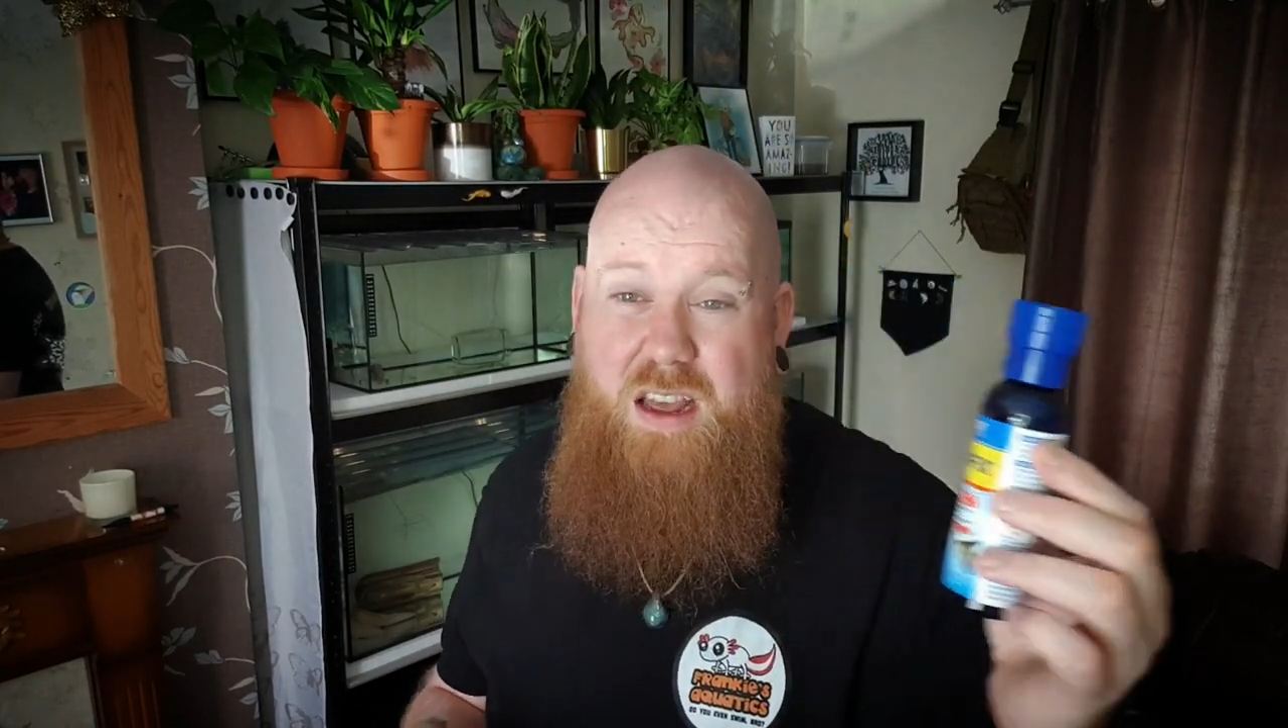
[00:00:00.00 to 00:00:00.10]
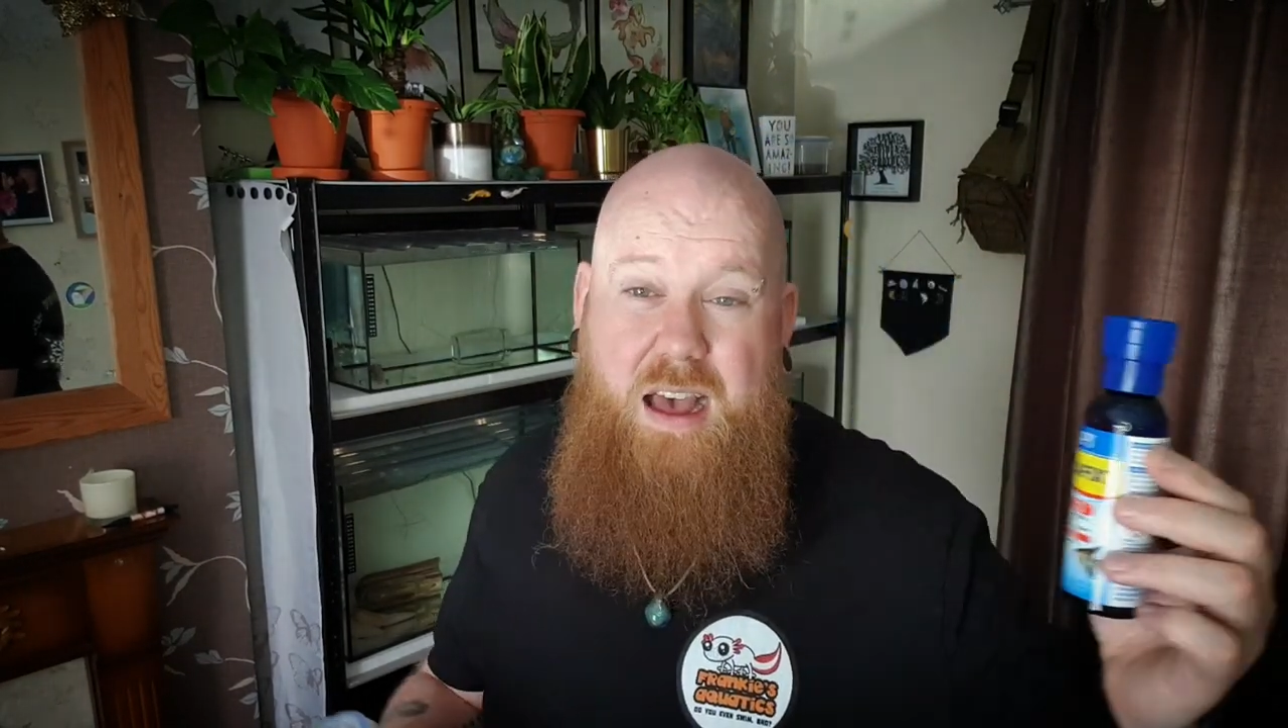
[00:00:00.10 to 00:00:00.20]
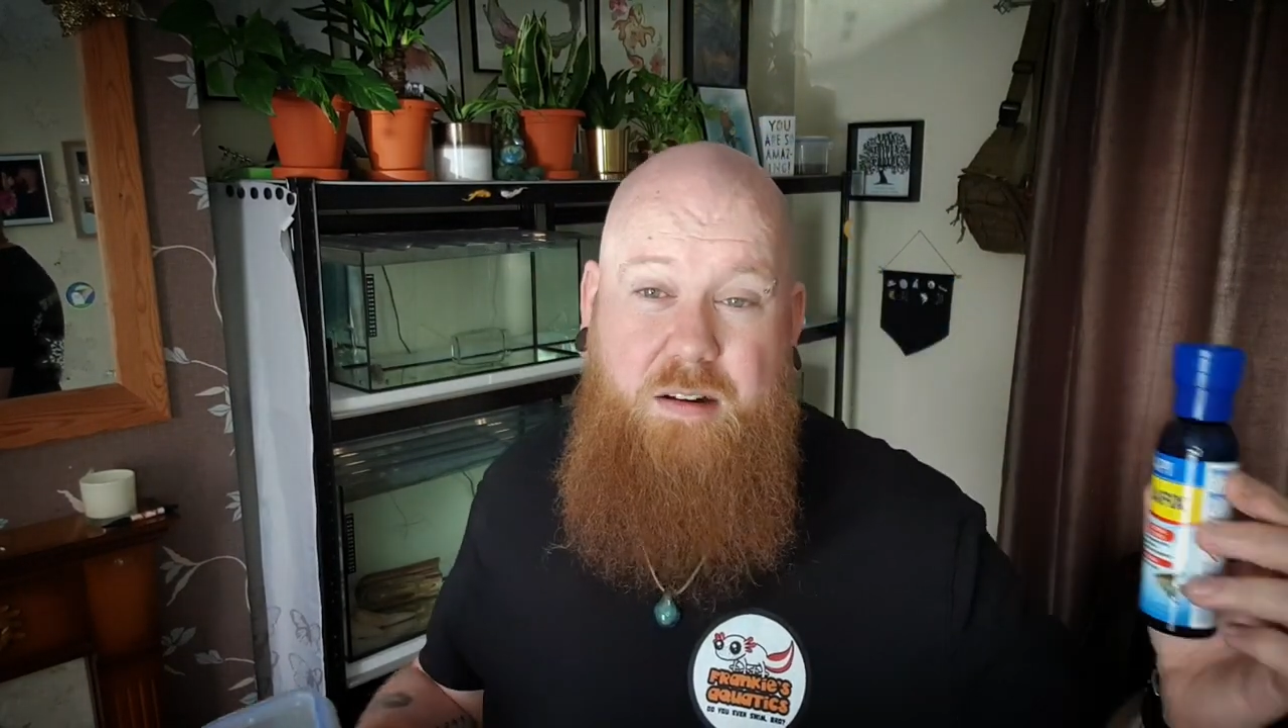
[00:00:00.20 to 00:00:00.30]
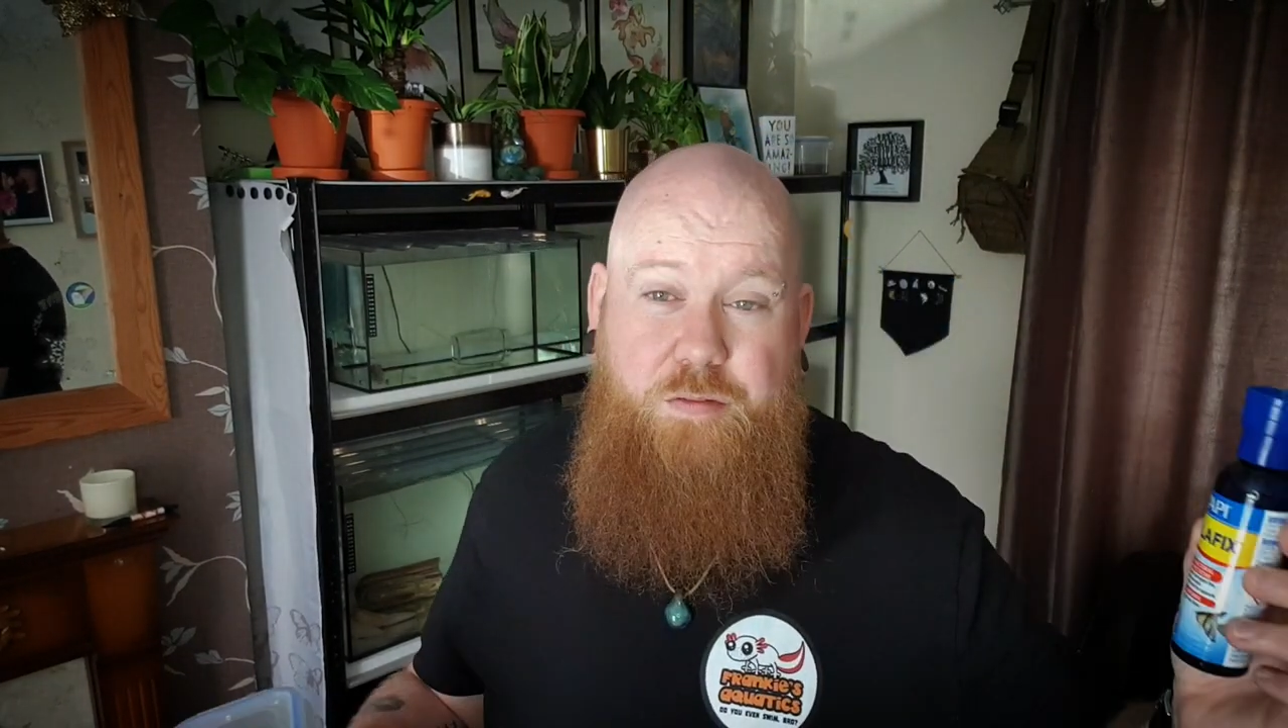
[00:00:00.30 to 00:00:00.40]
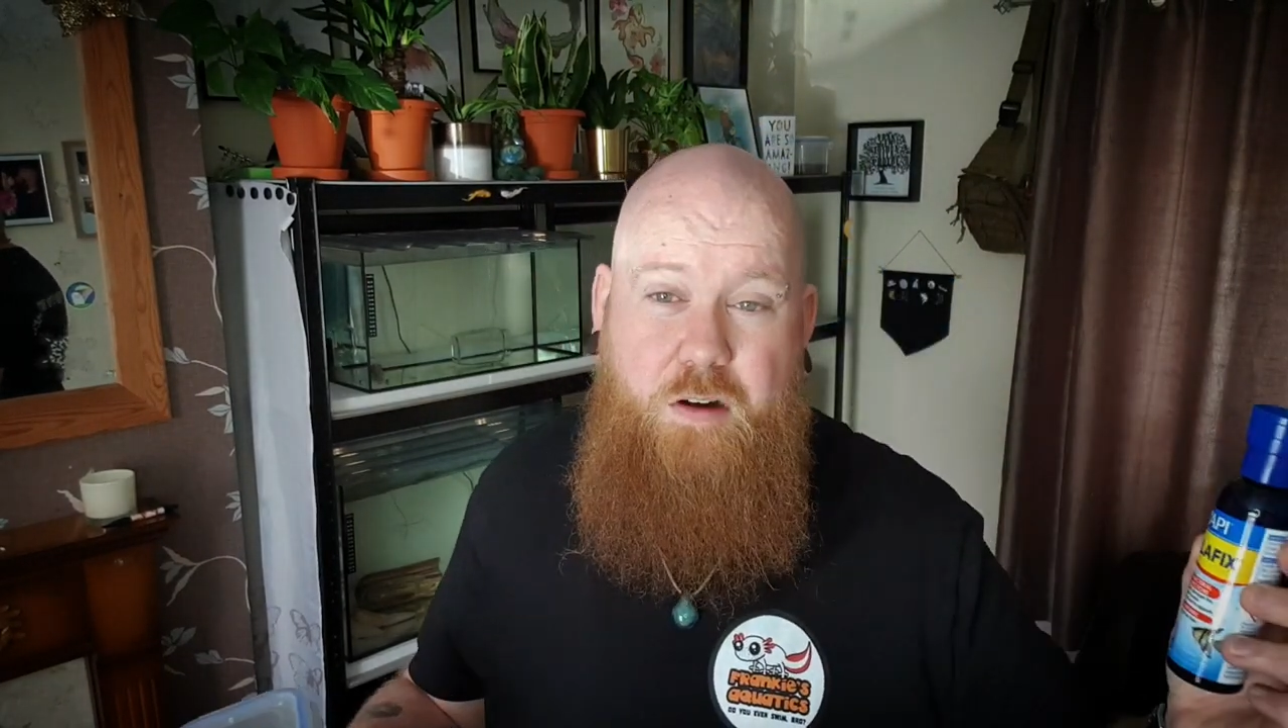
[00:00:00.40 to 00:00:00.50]

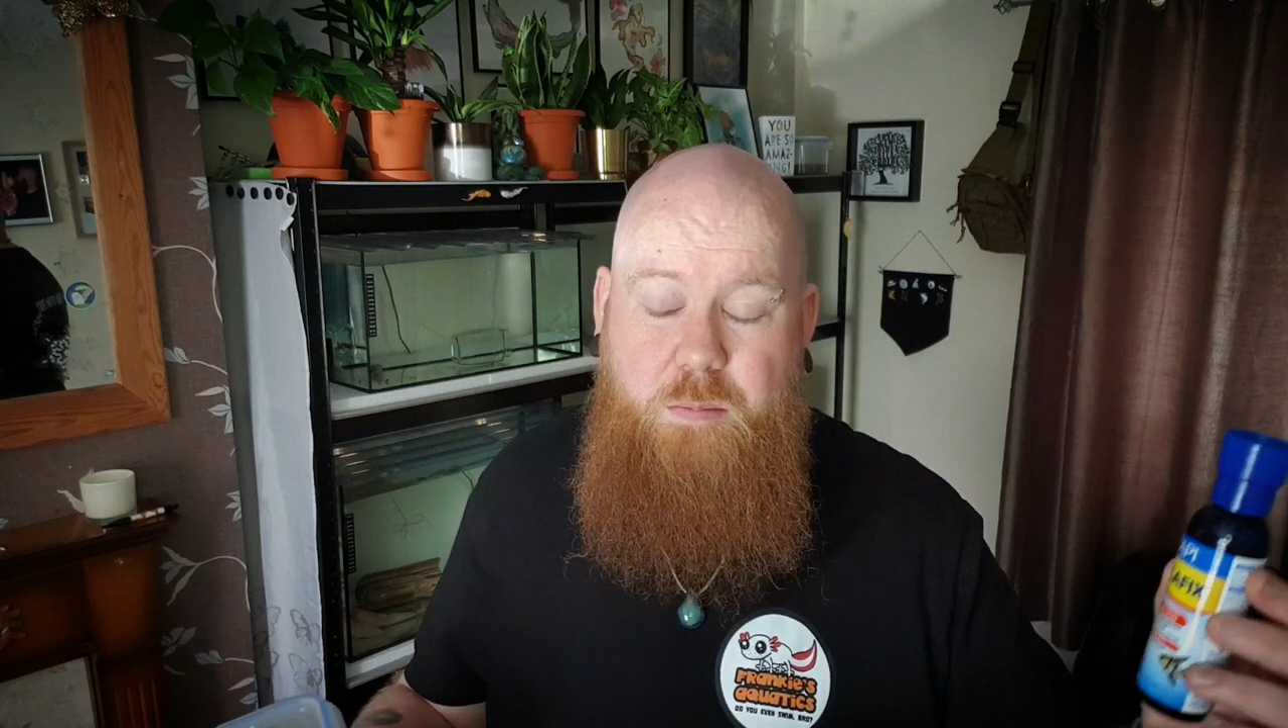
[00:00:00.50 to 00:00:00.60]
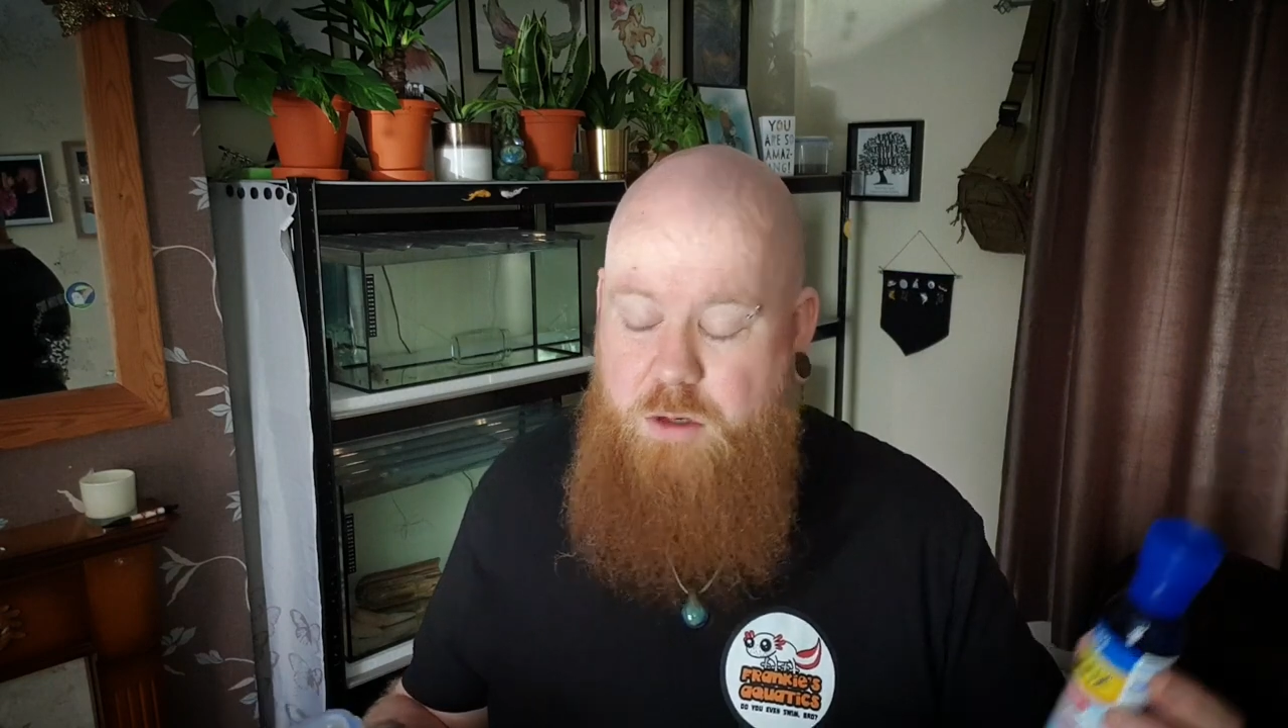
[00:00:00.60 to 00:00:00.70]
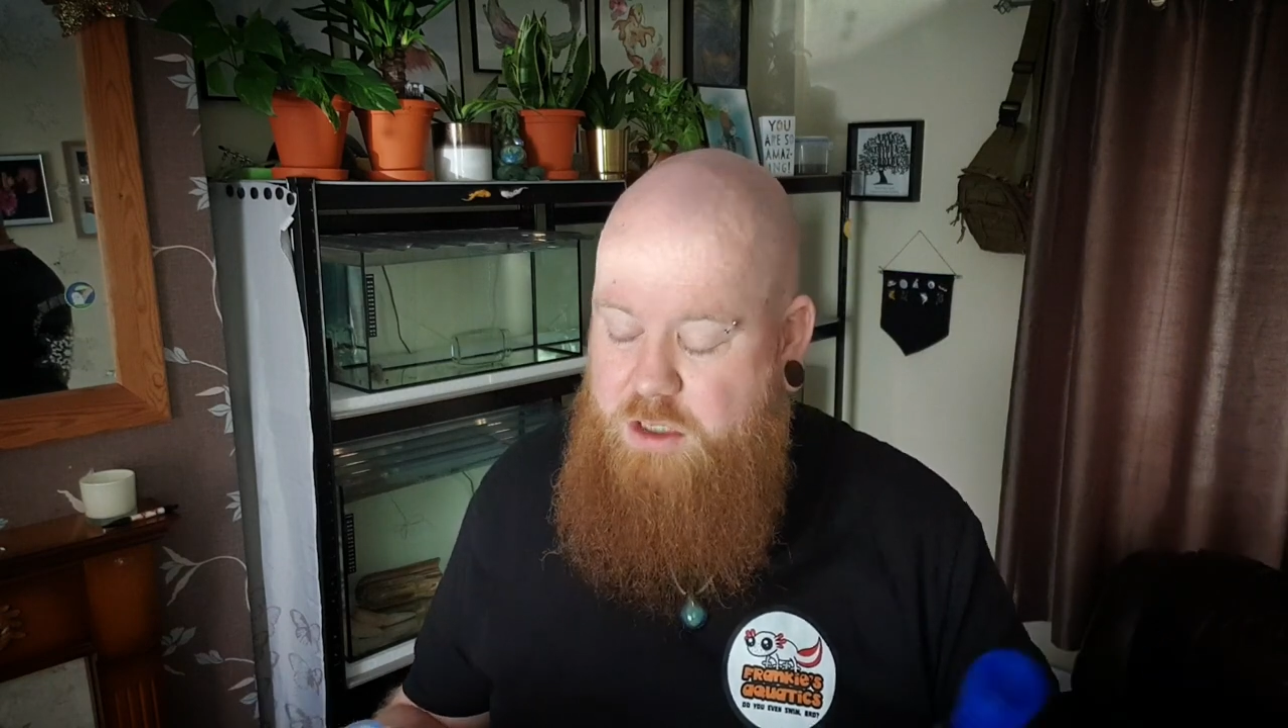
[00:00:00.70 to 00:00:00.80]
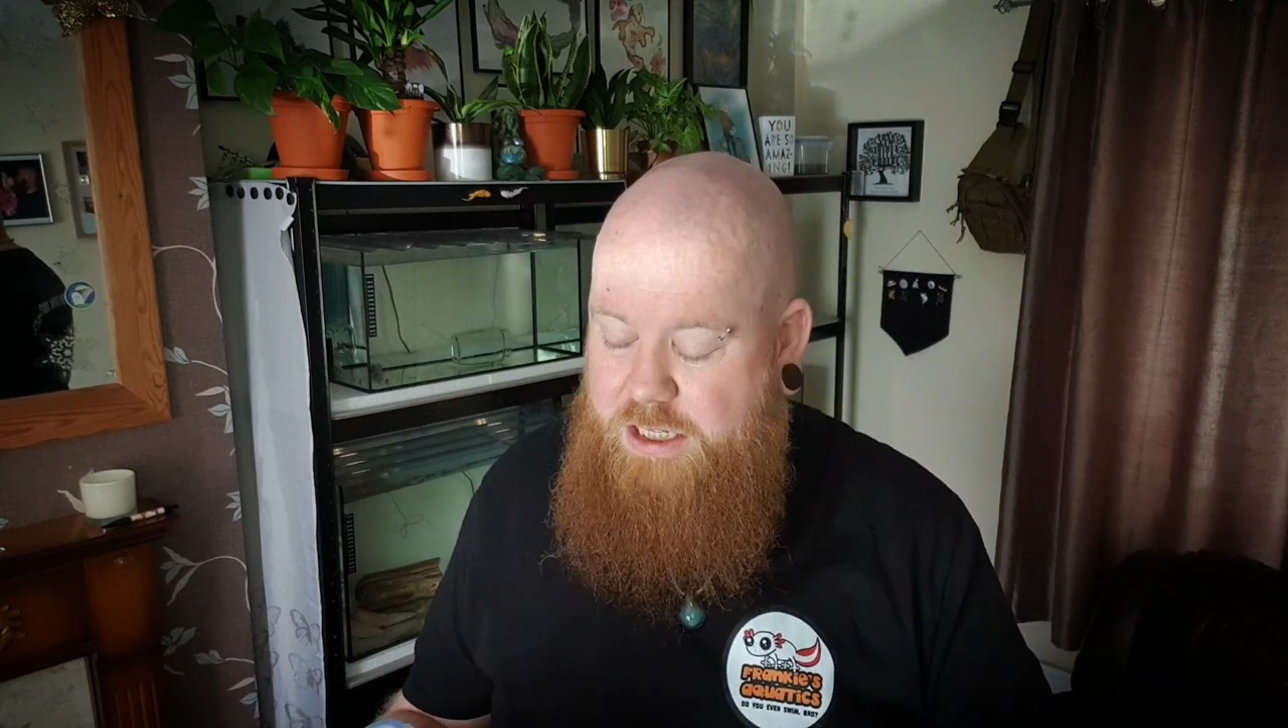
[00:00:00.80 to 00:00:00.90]
And very much